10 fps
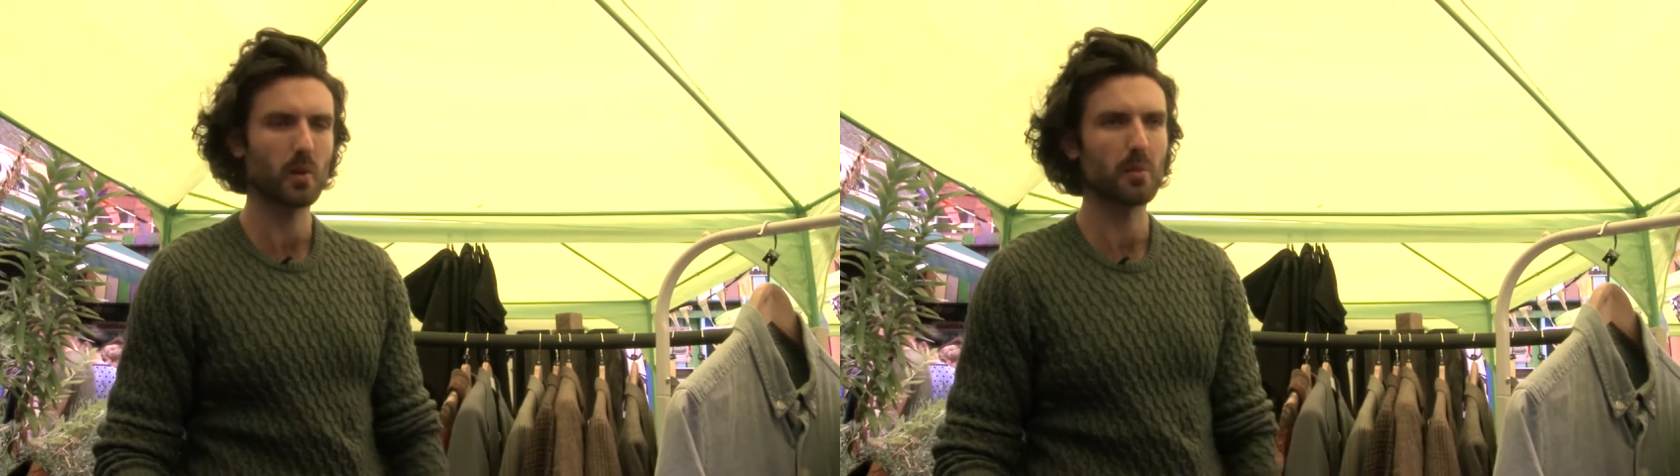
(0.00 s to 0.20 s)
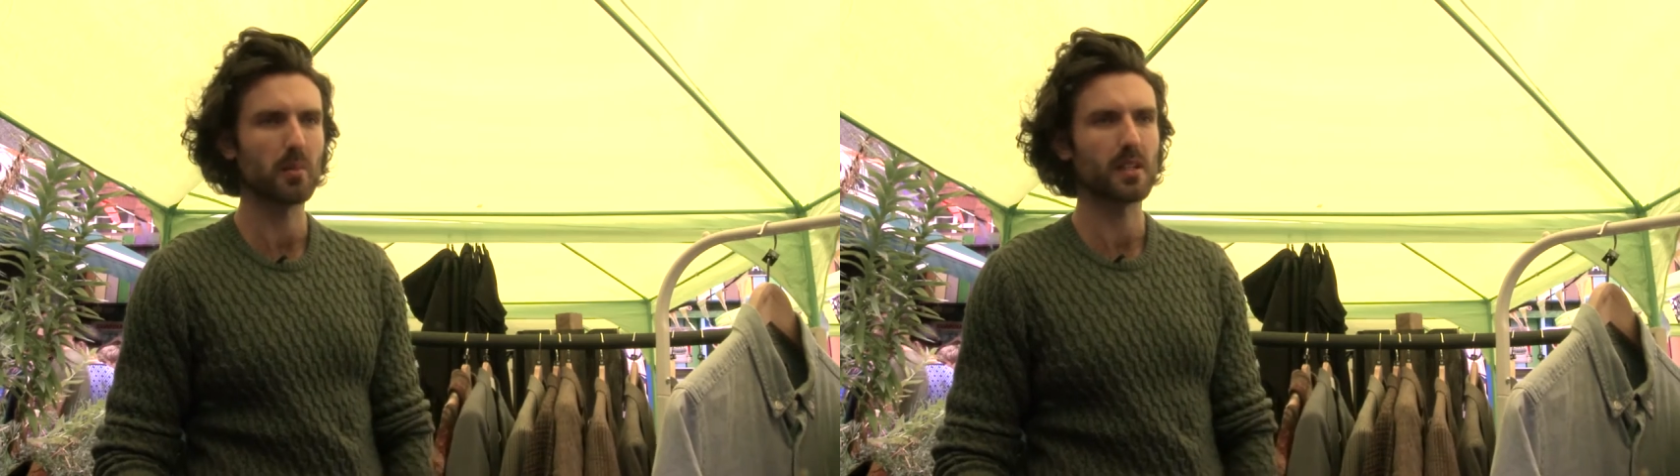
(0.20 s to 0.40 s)

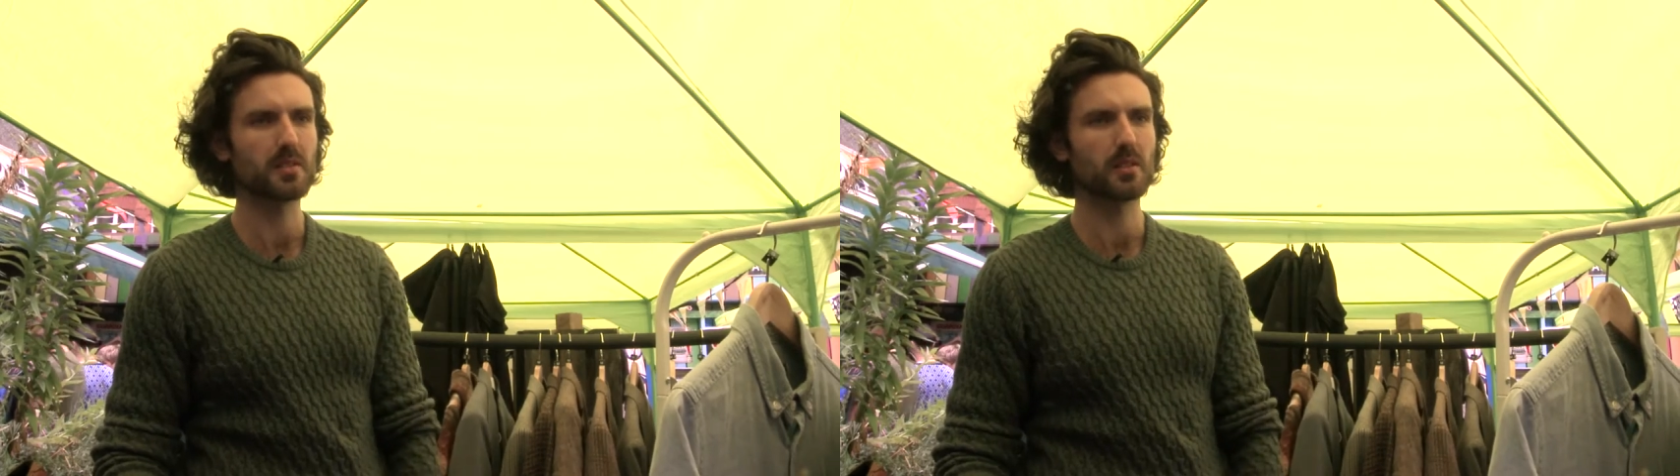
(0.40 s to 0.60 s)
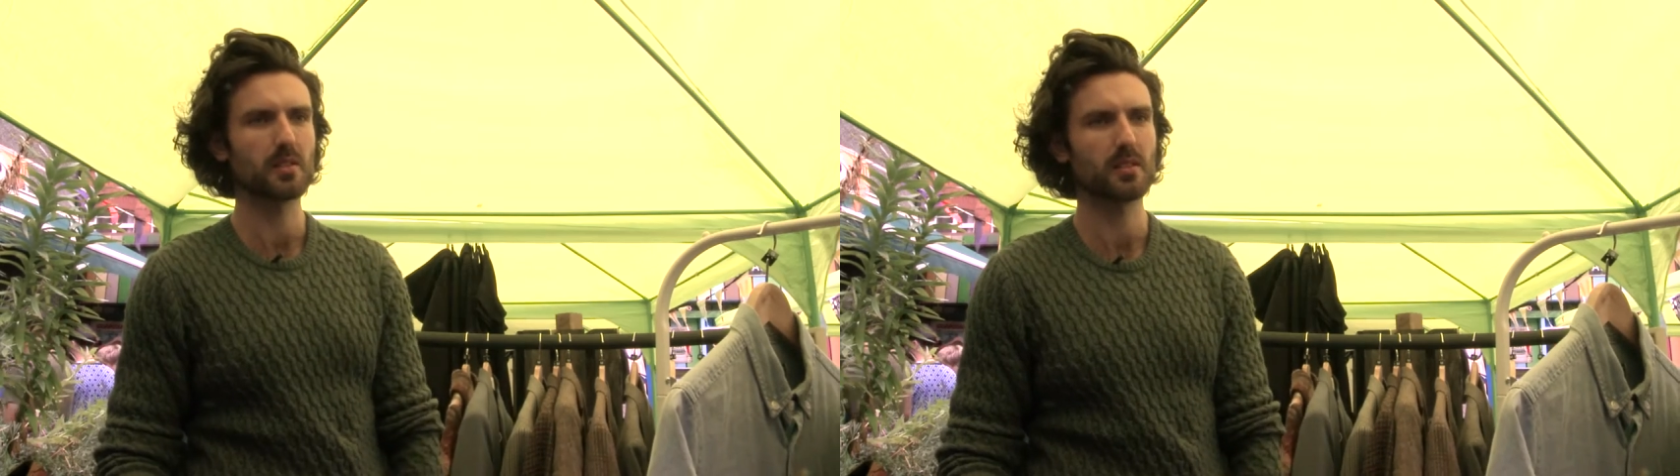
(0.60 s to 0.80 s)
tweed
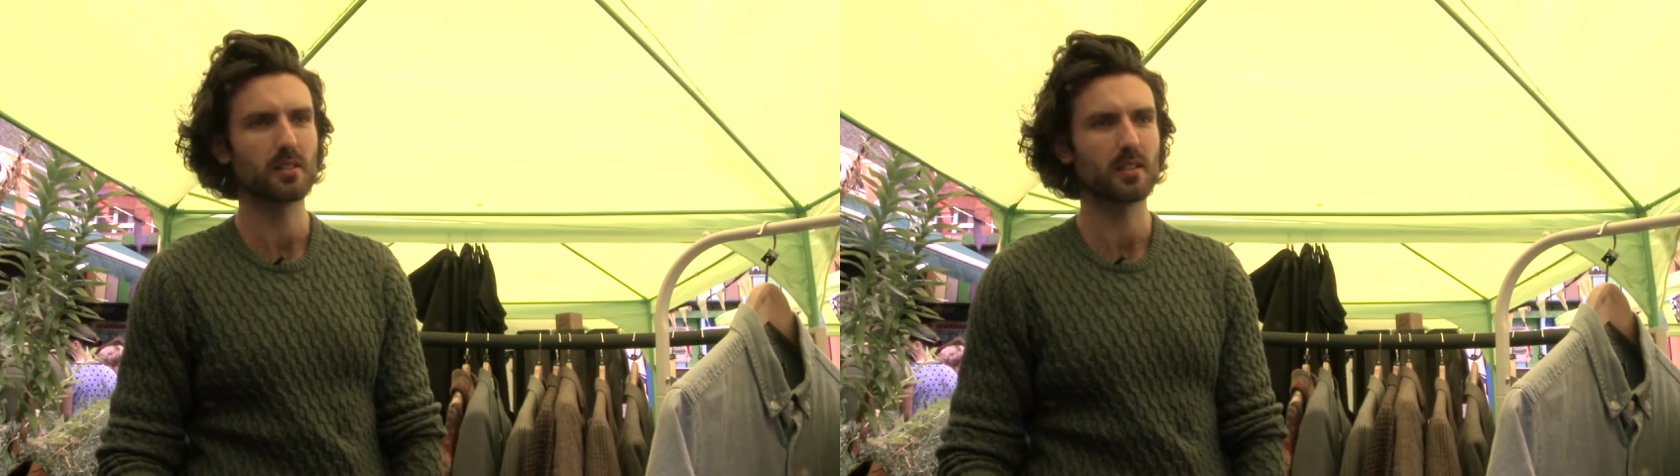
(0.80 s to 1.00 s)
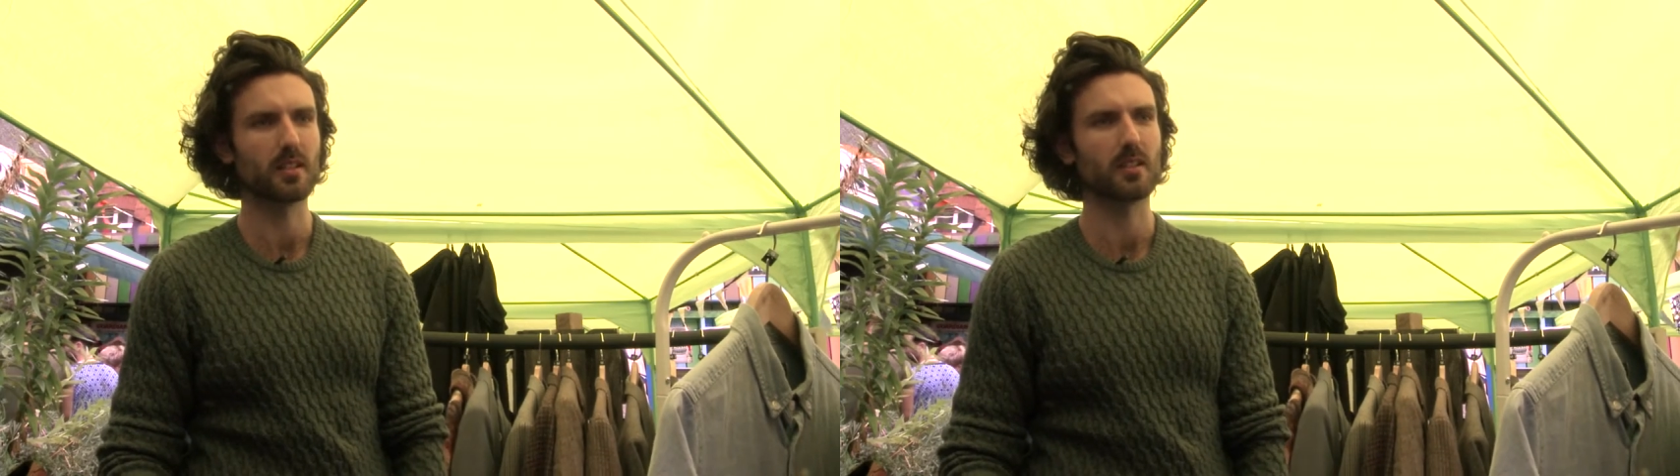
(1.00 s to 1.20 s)
blazers.
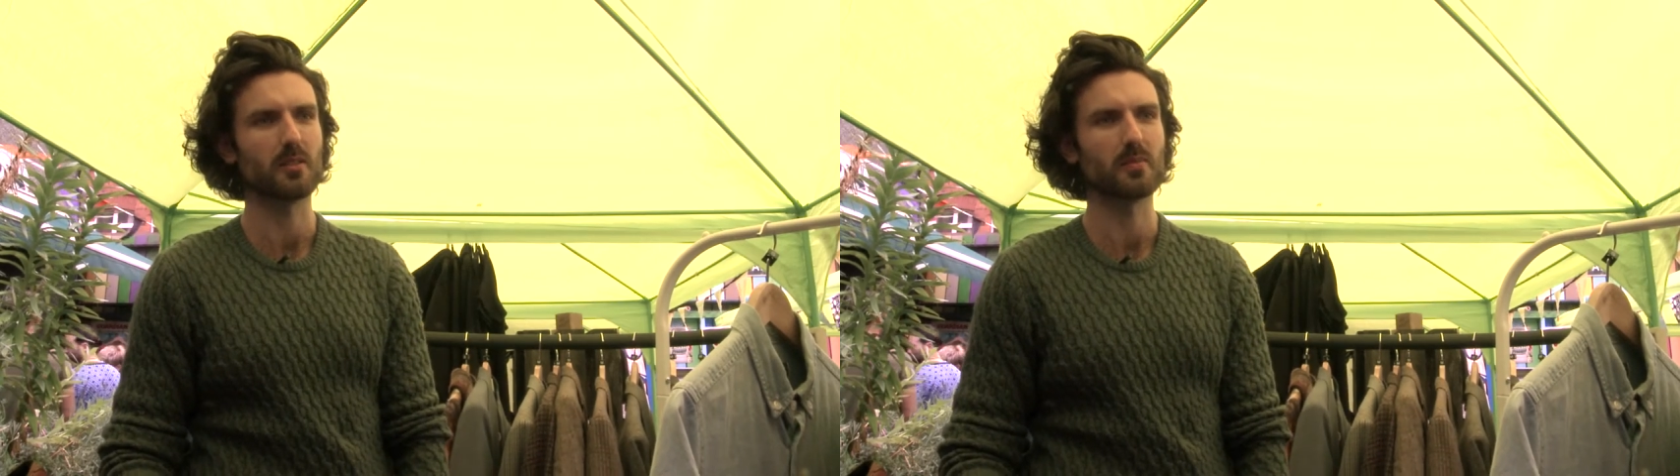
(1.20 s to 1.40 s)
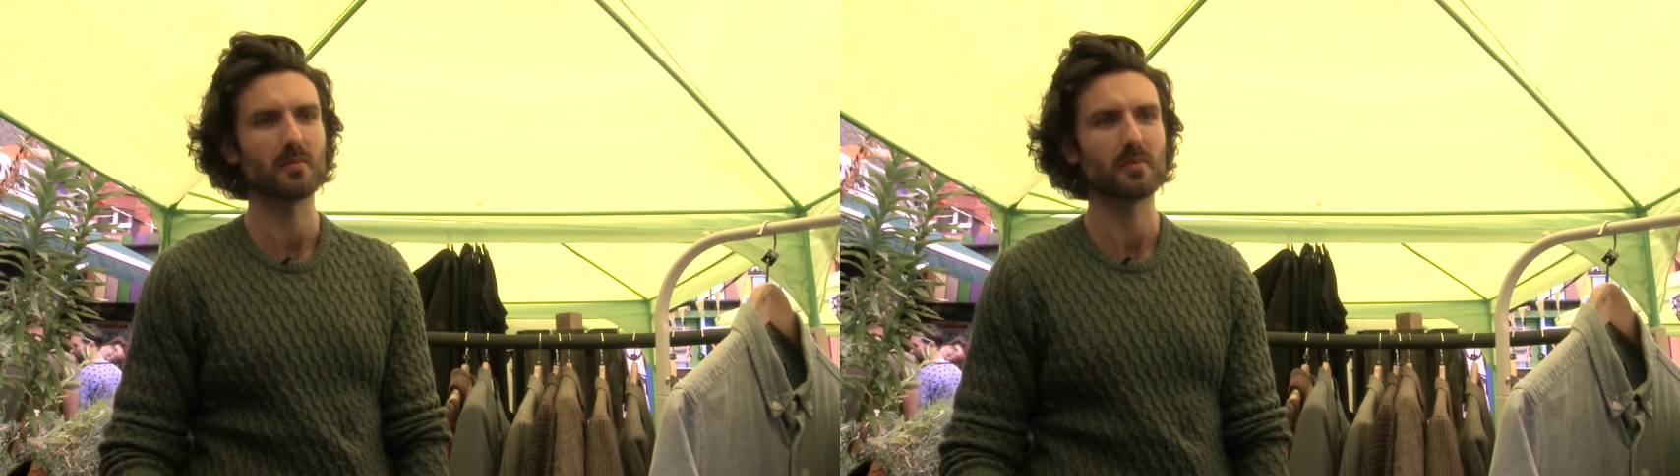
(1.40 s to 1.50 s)
Um,